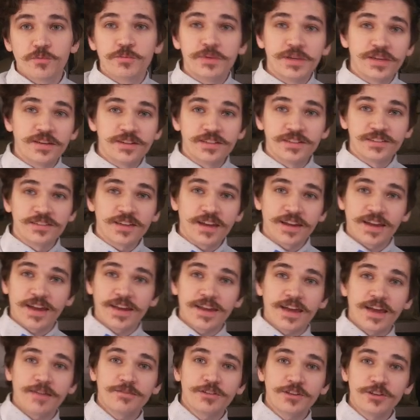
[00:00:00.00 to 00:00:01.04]
because I kind
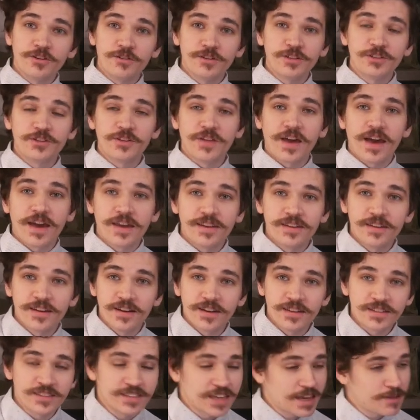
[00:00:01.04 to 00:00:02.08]
of have to go into
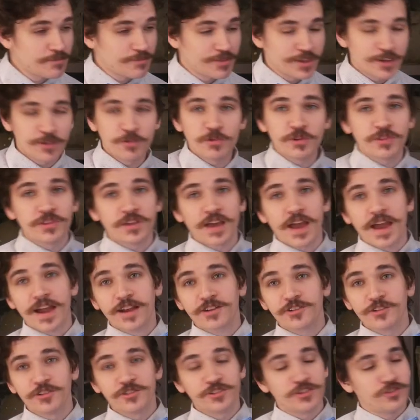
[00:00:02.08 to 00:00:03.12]
that. Same thing with the
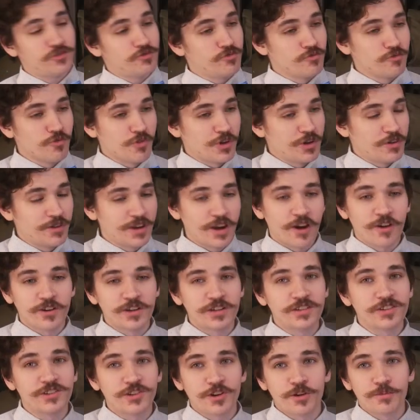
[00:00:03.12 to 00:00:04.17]
actors. It's really hard to
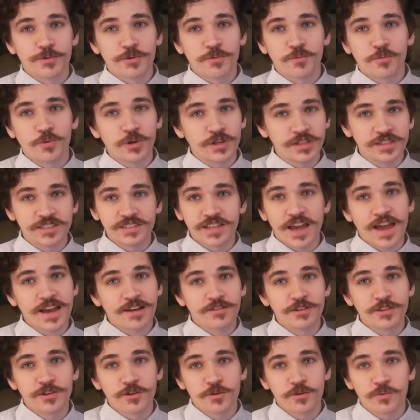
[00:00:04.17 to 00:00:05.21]
determine what
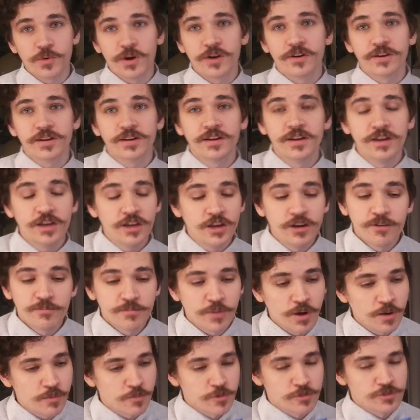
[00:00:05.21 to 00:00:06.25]
exactly they're wearing,
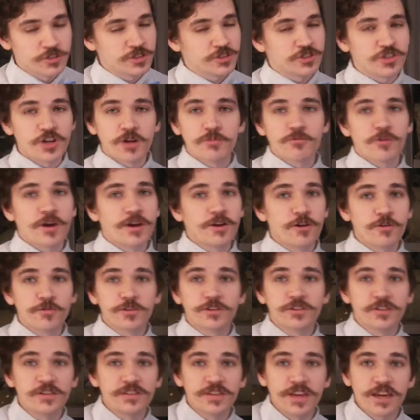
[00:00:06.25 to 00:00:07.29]
but we'll just jump right over to
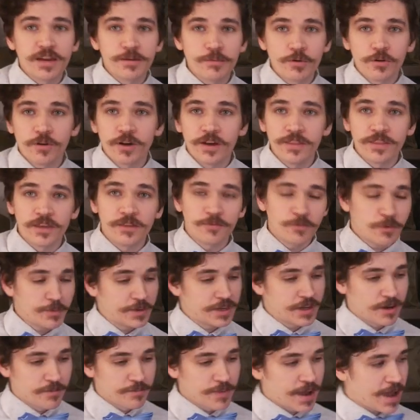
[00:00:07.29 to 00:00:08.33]
the table. And then when we
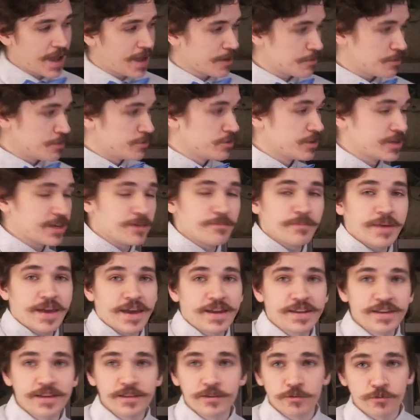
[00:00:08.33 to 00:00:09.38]
come back, we'll look at
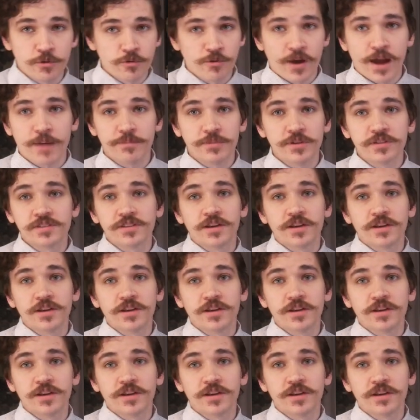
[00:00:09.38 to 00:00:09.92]
Manny and then we'll wrap this